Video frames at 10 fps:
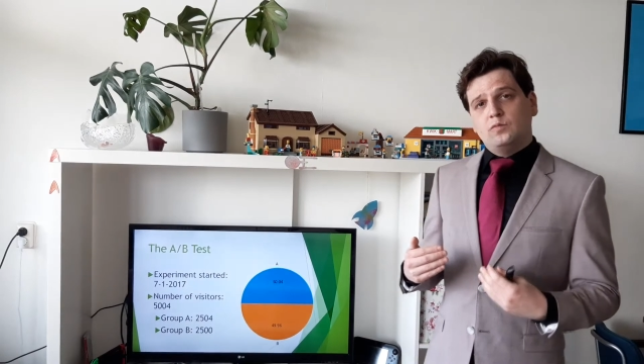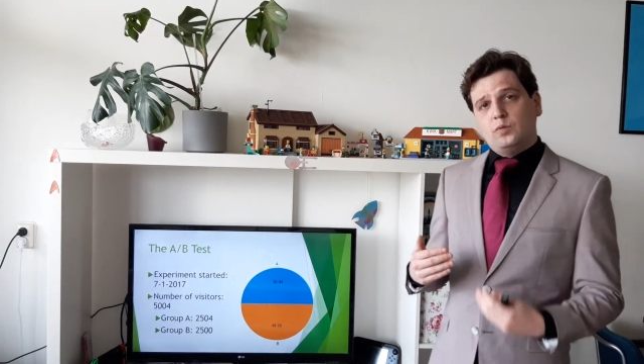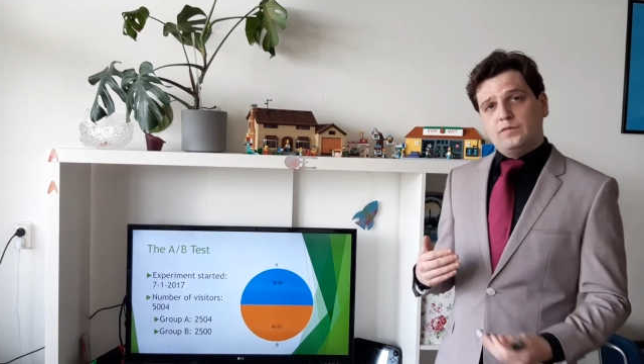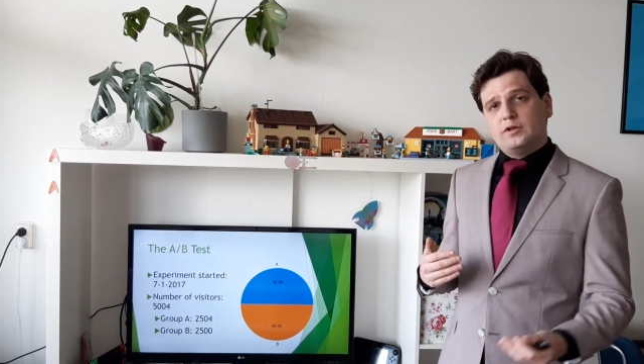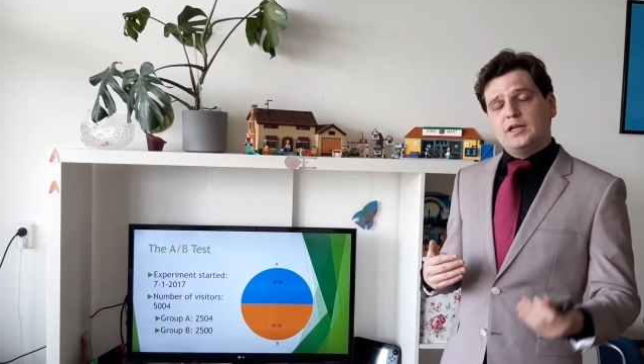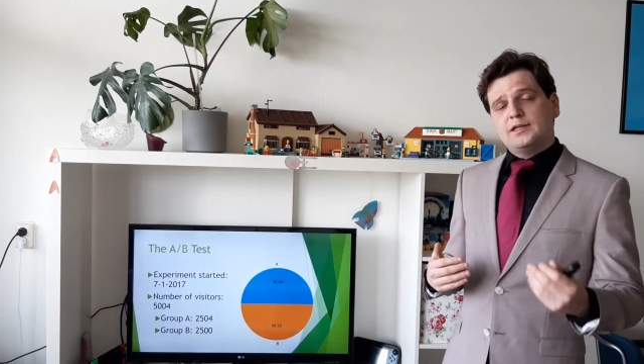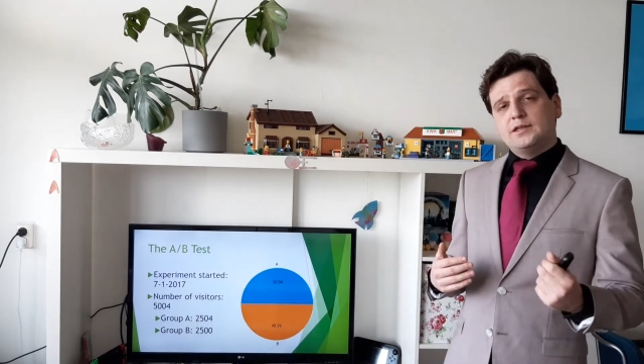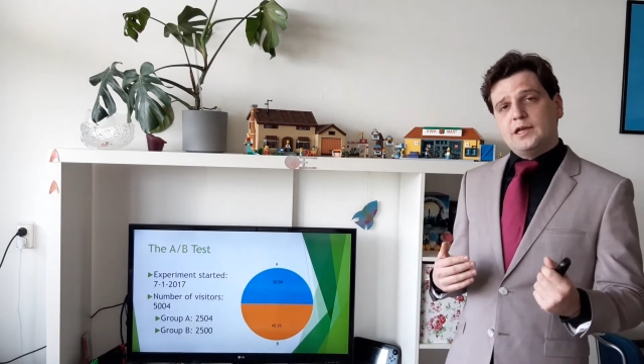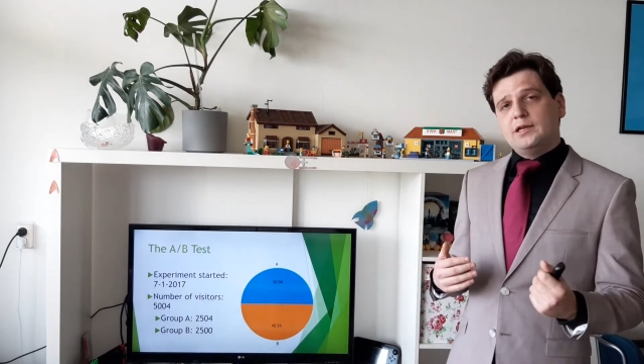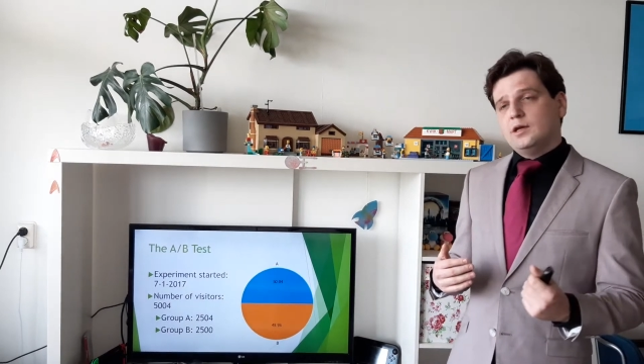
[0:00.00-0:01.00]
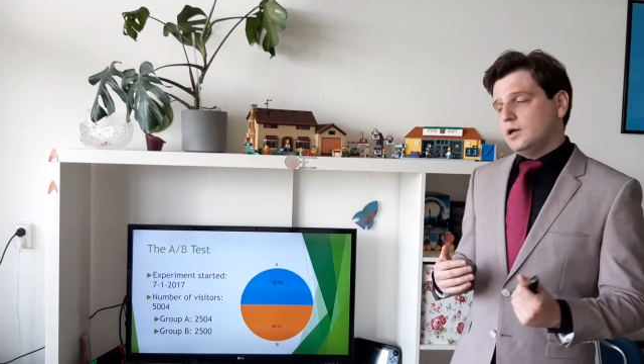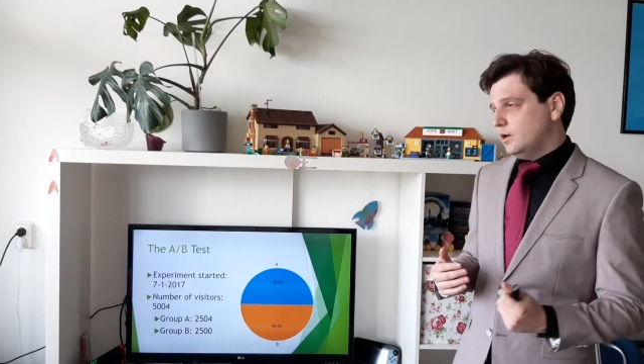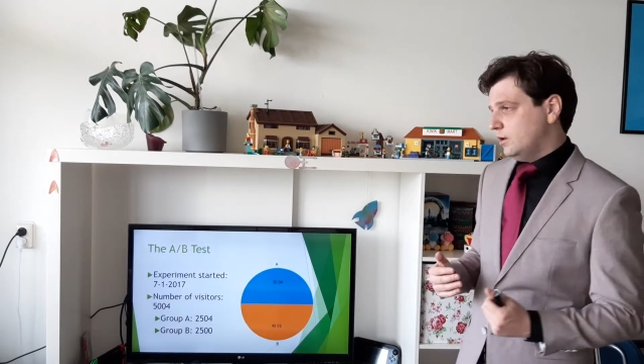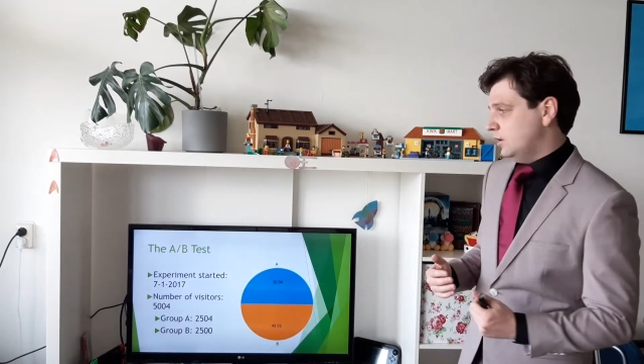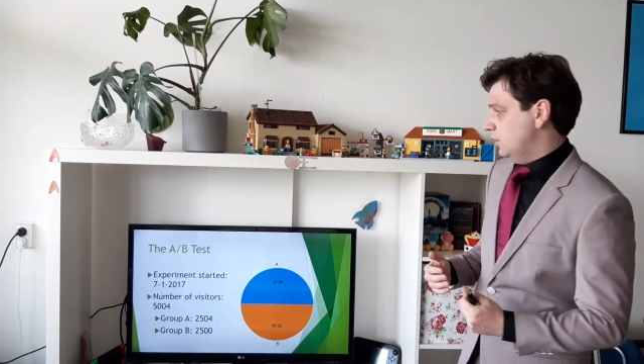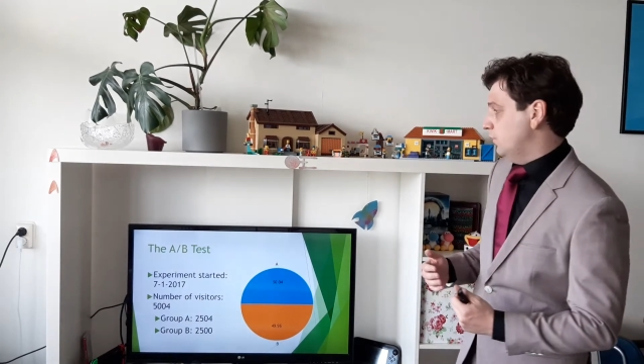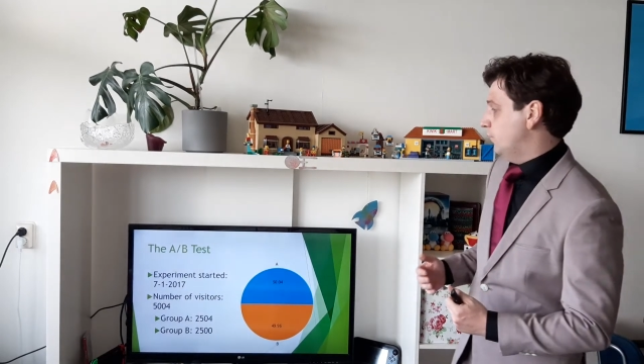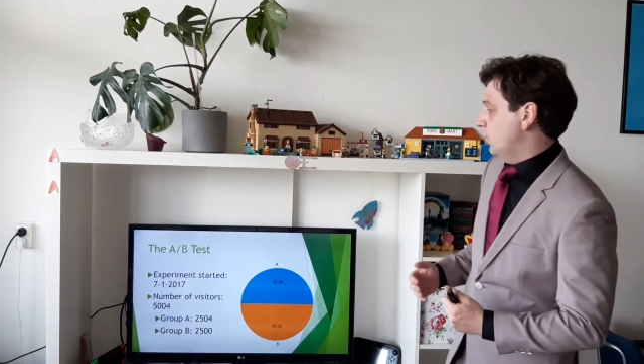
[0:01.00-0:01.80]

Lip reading: we've collected data of